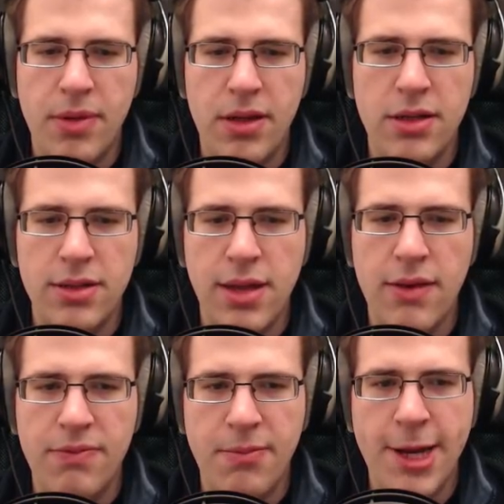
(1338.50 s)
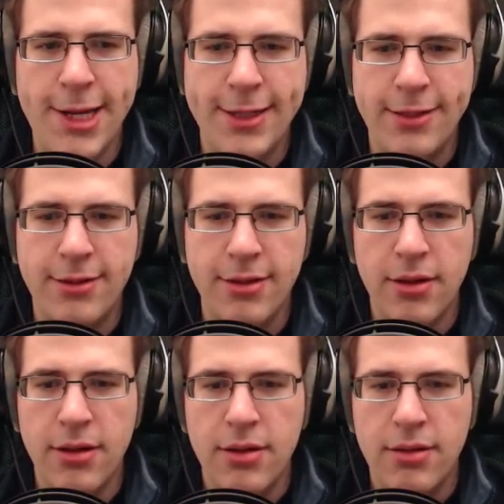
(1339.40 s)
in a safe place.
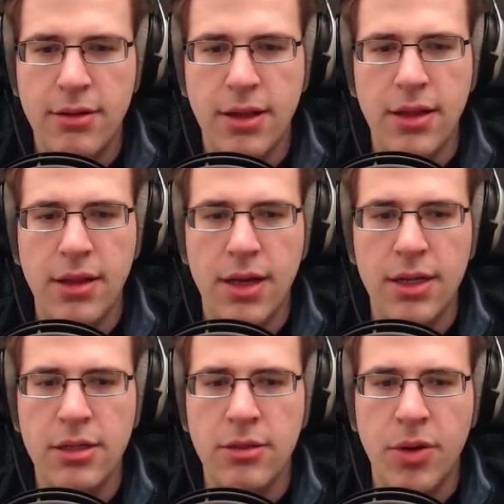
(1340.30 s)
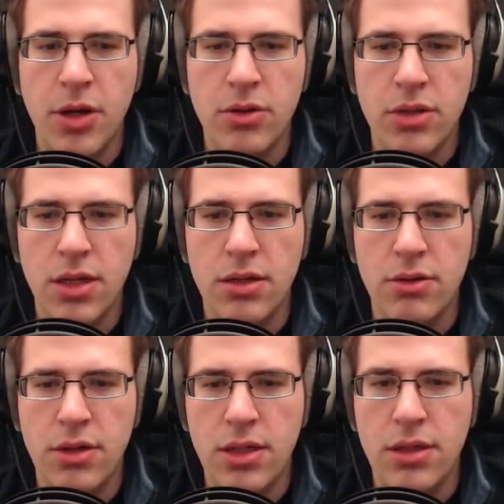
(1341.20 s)
Well, I suppose I
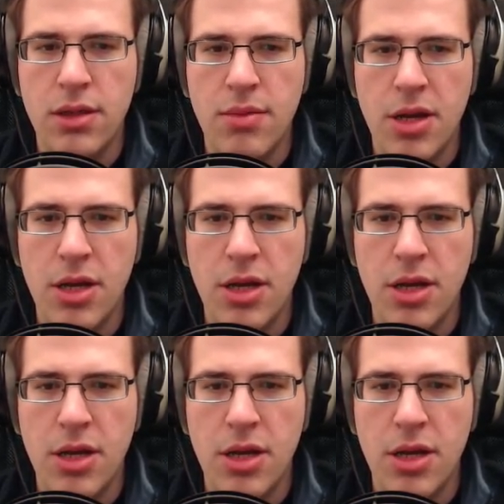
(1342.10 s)
don't need them